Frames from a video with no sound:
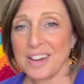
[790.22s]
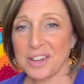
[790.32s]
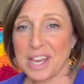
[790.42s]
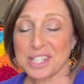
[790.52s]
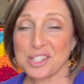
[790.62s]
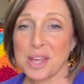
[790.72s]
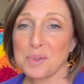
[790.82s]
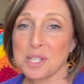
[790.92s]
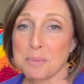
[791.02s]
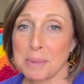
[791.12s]
Okay, so that
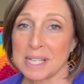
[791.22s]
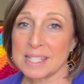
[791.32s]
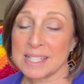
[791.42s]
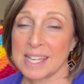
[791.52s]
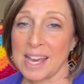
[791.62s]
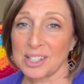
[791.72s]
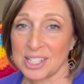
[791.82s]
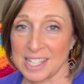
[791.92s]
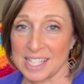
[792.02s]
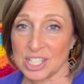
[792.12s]
was the basic
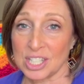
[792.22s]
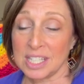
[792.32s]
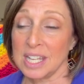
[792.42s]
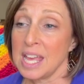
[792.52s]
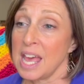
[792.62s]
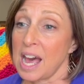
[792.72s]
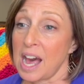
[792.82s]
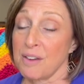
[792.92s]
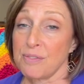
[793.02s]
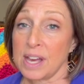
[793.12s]
calculation.
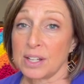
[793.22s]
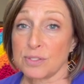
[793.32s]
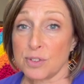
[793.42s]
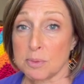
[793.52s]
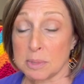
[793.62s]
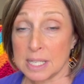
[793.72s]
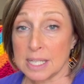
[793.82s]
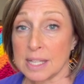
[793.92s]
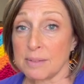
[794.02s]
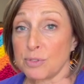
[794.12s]
I found for me
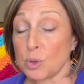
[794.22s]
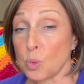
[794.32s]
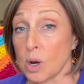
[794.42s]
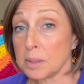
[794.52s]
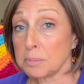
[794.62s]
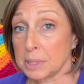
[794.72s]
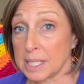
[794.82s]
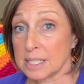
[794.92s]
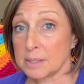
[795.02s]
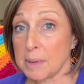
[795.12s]
that for one
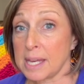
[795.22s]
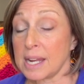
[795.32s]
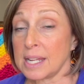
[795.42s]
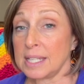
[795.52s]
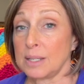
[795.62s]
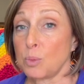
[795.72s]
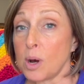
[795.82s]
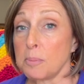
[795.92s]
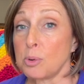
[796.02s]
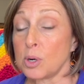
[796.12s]
placemat I need
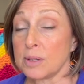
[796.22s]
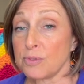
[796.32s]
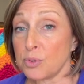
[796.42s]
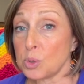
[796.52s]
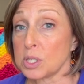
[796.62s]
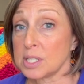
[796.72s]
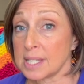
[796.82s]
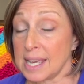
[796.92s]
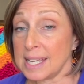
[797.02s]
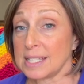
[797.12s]
1.4
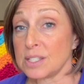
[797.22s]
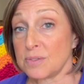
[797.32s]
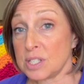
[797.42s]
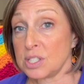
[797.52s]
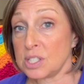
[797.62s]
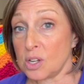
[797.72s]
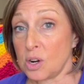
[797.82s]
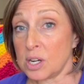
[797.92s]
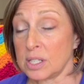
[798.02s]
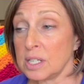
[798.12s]
skeins of this
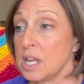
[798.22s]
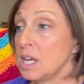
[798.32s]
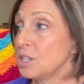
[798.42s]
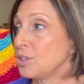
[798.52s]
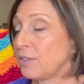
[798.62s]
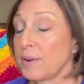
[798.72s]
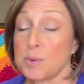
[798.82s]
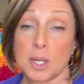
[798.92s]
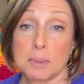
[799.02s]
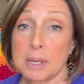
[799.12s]
yarn. So if I
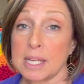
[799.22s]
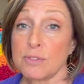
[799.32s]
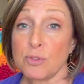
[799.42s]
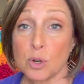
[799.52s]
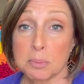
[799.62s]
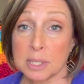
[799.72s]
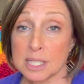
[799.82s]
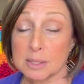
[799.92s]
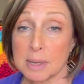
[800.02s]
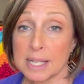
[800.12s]
want to make 4
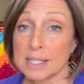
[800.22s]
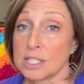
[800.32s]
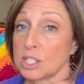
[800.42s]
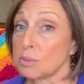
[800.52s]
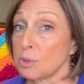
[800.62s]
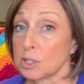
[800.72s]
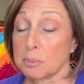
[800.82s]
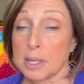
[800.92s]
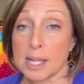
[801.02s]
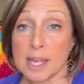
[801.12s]
placemats, I just
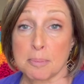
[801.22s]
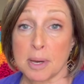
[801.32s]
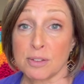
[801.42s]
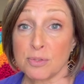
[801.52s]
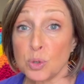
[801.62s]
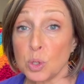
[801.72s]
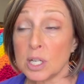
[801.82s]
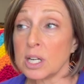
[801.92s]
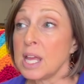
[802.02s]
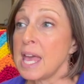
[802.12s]
multiply that by
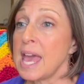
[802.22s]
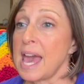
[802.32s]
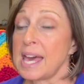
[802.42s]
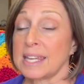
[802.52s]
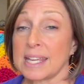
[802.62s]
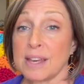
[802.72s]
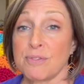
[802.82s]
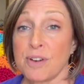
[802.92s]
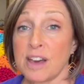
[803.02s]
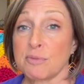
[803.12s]
4 and I
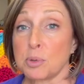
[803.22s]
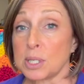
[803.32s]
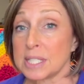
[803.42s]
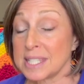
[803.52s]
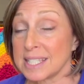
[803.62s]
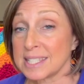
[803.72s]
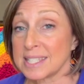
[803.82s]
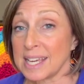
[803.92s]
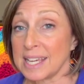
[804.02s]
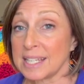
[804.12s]
get 5.6
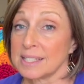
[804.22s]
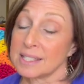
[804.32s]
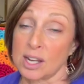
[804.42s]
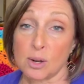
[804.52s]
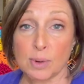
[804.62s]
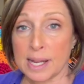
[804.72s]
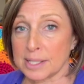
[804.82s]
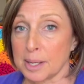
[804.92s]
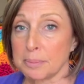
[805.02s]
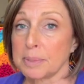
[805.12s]
skeins, and I'll
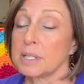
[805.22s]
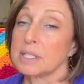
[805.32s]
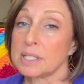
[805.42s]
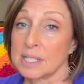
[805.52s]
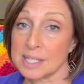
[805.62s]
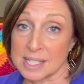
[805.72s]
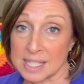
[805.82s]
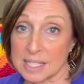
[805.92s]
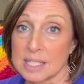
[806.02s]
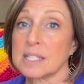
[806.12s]
round up to
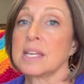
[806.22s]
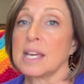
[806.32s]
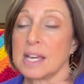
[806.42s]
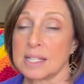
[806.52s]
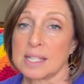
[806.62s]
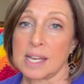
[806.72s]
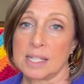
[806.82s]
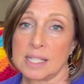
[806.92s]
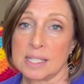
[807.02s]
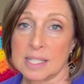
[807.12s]
6 and say I
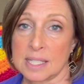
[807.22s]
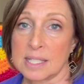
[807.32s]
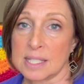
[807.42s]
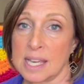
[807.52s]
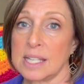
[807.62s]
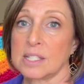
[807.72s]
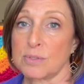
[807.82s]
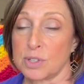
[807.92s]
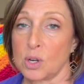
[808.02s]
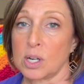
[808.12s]
need 6 skeins
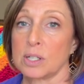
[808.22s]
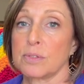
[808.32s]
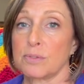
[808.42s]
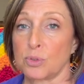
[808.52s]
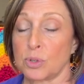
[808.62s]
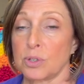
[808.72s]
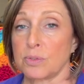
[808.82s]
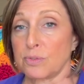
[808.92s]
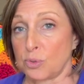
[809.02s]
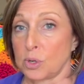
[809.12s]
of yarn for
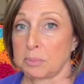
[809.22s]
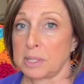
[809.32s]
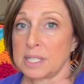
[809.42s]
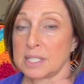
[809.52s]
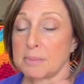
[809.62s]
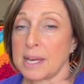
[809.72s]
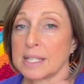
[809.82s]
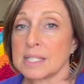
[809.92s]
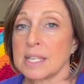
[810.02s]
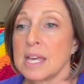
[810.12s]
4
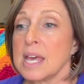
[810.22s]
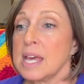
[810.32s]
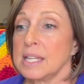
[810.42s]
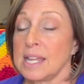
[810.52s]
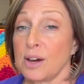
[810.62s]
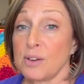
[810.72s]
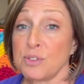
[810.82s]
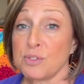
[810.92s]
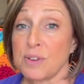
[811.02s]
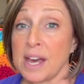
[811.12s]
placemats. Now, if
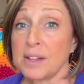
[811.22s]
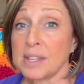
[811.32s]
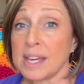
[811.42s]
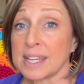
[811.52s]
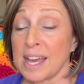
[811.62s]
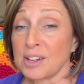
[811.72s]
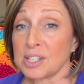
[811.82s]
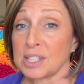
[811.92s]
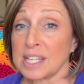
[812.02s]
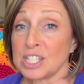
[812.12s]
you found that
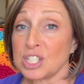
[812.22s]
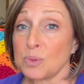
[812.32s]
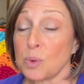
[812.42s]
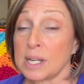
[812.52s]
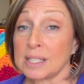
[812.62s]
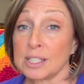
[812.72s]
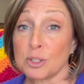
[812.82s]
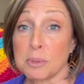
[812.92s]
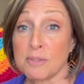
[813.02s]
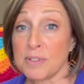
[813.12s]
calculation went a little
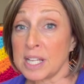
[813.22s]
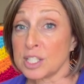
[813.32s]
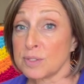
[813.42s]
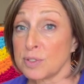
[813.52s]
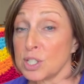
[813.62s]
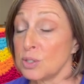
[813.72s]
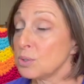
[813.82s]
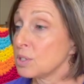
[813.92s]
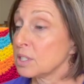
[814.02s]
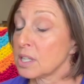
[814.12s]
bit fast for you,
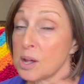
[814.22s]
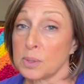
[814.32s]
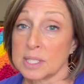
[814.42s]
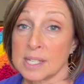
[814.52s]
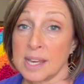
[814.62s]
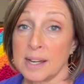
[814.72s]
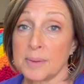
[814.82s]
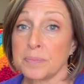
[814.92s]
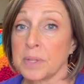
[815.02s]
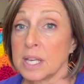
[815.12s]
slow it
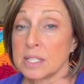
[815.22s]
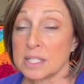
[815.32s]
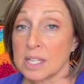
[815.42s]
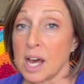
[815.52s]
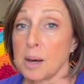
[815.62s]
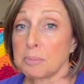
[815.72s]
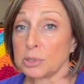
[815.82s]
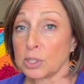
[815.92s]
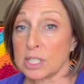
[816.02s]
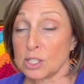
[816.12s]
down, stop,
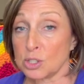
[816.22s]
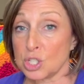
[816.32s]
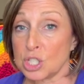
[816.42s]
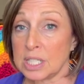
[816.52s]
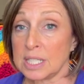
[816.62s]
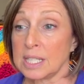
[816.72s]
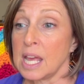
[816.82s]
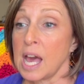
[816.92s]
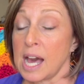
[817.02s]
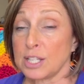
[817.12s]
look at your sheet.
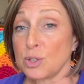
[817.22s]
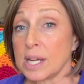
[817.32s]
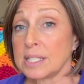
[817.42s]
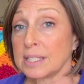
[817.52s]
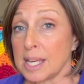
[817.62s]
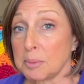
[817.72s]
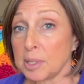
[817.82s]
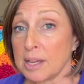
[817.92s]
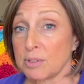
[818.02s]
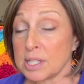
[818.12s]
I tried to label
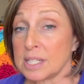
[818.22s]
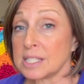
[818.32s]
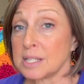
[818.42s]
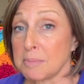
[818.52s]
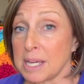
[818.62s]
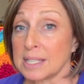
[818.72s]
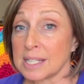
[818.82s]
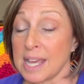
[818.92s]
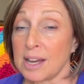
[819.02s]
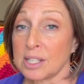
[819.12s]
everything to make the
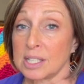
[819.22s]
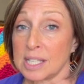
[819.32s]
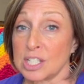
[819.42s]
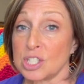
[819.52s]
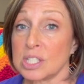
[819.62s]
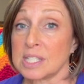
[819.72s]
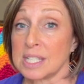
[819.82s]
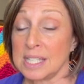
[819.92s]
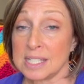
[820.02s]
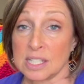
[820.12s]
calculations
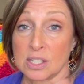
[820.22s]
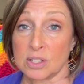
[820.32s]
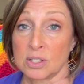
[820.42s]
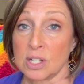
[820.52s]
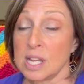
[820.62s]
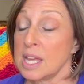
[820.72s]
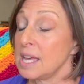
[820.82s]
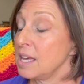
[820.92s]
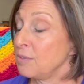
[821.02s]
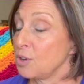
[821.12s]
easier.
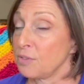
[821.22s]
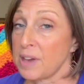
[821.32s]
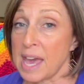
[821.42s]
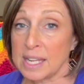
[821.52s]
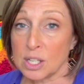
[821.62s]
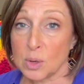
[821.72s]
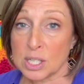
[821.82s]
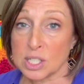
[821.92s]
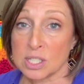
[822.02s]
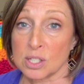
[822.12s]
If you have any
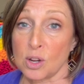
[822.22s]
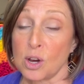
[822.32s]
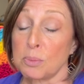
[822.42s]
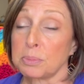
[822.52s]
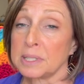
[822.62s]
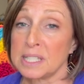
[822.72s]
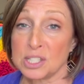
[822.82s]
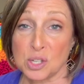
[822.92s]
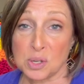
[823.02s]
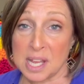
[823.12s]
questions at all, please
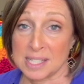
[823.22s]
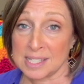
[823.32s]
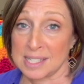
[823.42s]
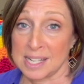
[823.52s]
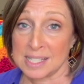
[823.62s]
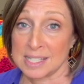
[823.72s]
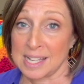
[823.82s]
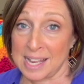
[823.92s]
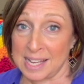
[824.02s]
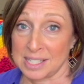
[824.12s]
don't hesitate
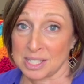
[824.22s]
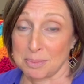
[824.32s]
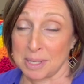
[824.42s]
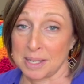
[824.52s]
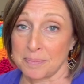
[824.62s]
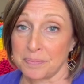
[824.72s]
to ask me.